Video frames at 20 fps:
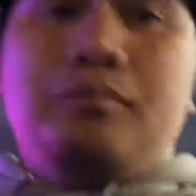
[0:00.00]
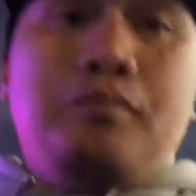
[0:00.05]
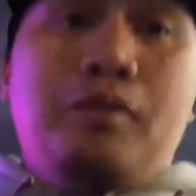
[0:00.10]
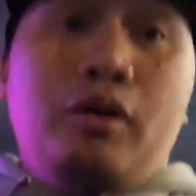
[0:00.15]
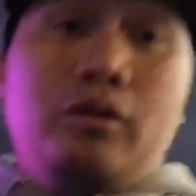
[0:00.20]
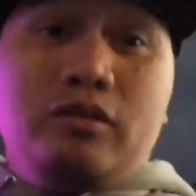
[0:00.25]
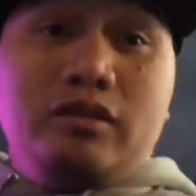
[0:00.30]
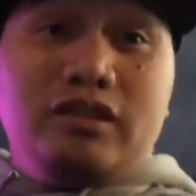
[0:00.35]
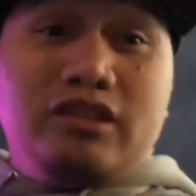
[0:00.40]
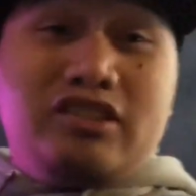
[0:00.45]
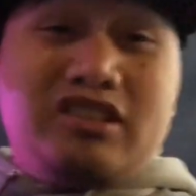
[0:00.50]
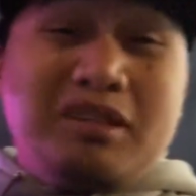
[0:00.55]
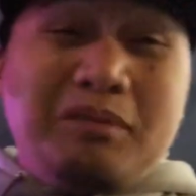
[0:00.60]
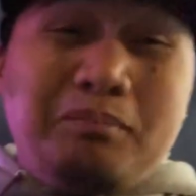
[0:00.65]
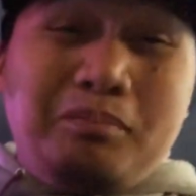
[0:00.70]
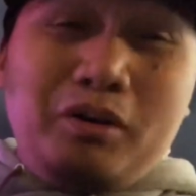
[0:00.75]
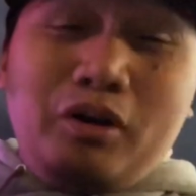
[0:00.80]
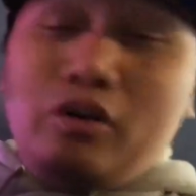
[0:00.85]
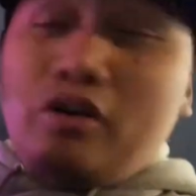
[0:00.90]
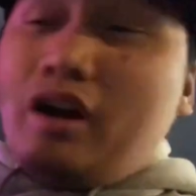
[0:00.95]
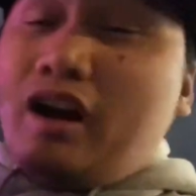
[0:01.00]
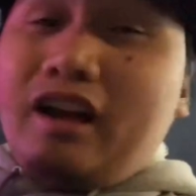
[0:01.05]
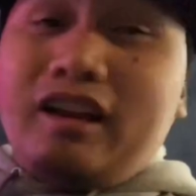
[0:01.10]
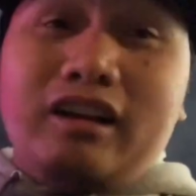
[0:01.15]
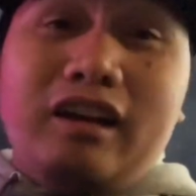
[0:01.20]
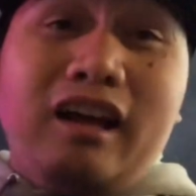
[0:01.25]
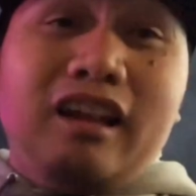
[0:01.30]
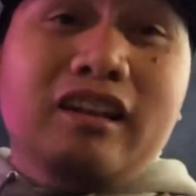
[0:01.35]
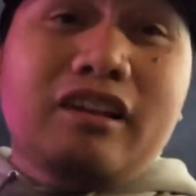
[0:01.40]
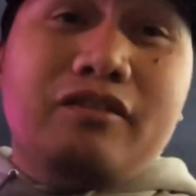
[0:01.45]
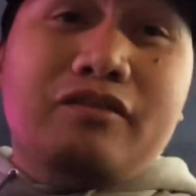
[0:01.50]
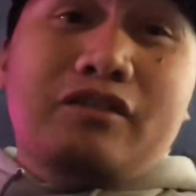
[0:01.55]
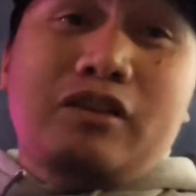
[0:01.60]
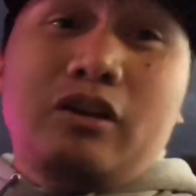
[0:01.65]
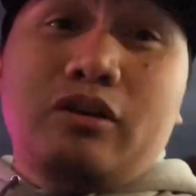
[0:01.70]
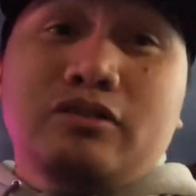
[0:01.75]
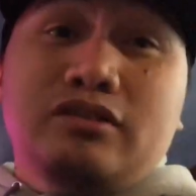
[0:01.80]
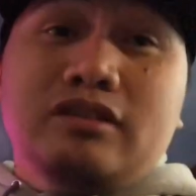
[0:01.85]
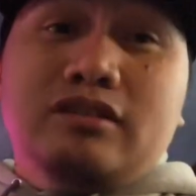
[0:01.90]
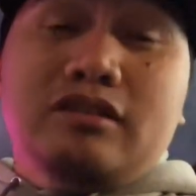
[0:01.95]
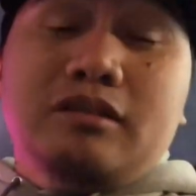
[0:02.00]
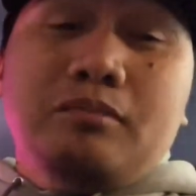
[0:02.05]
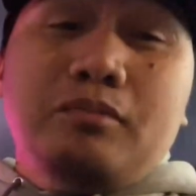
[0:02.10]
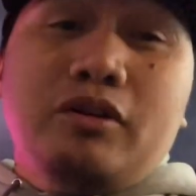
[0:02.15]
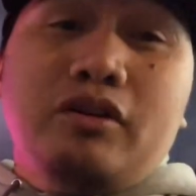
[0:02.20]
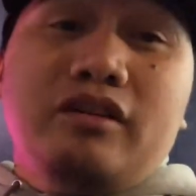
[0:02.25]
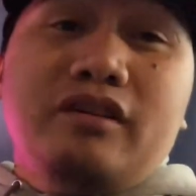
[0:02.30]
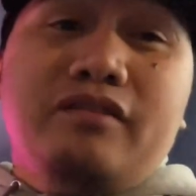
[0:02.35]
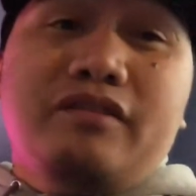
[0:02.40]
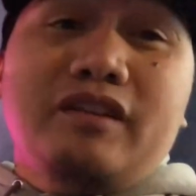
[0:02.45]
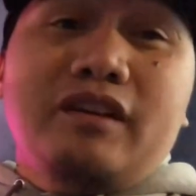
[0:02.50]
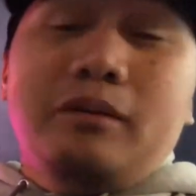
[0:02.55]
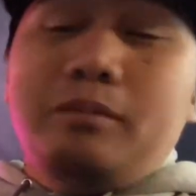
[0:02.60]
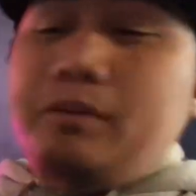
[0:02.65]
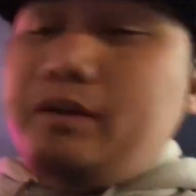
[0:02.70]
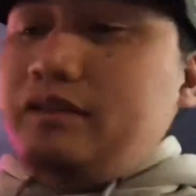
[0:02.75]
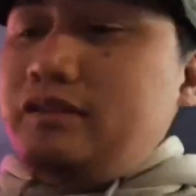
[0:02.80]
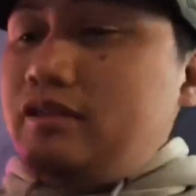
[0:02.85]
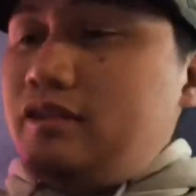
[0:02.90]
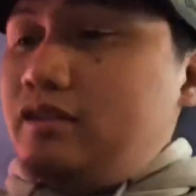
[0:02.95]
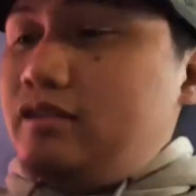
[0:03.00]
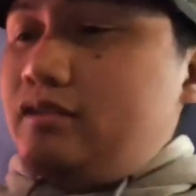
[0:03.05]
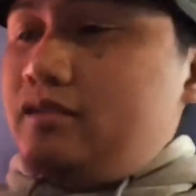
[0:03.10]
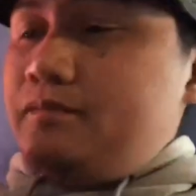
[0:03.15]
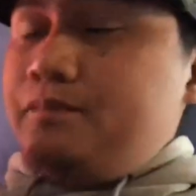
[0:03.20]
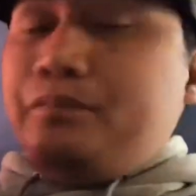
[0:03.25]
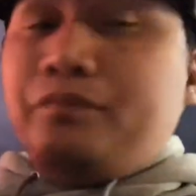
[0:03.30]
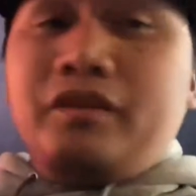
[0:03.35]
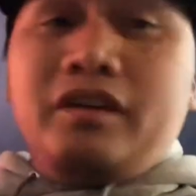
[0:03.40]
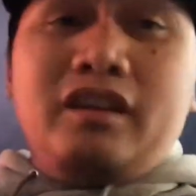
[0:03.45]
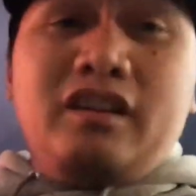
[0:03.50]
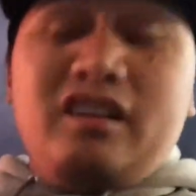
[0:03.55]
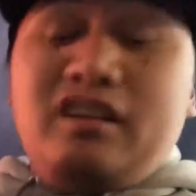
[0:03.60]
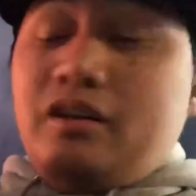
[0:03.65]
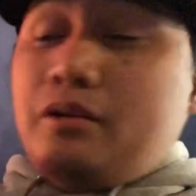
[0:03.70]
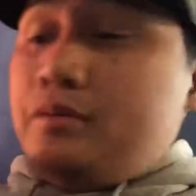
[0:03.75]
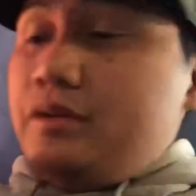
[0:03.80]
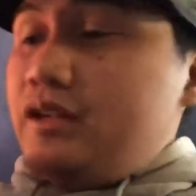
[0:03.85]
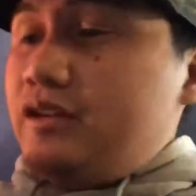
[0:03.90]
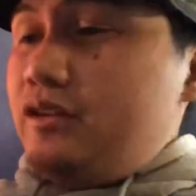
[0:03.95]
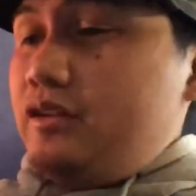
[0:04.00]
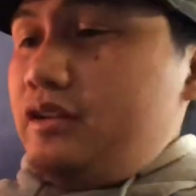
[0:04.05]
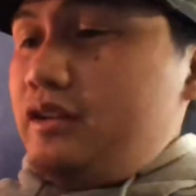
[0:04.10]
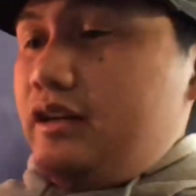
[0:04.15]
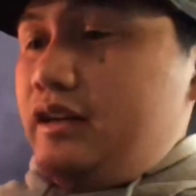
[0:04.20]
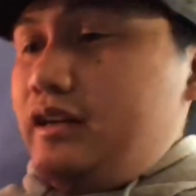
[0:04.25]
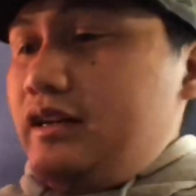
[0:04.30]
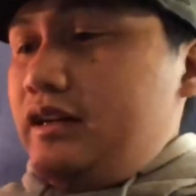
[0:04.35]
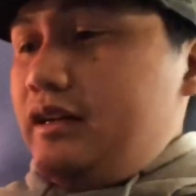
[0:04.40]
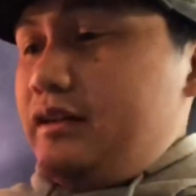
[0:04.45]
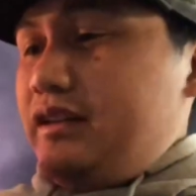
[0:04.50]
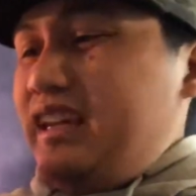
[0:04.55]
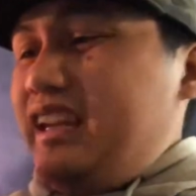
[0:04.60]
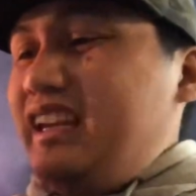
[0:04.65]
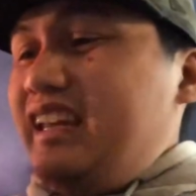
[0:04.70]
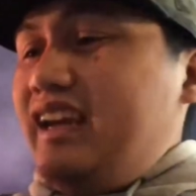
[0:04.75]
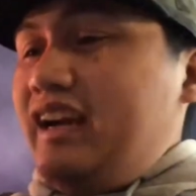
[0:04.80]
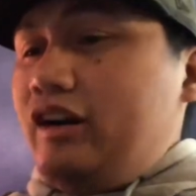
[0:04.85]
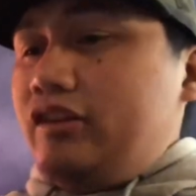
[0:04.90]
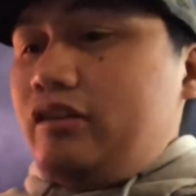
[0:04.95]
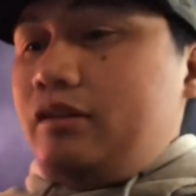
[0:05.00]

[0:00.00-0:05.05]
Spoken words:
Boneless Cebu. I live close in Cebu in the Philippines, so that'll be good. Anyhow,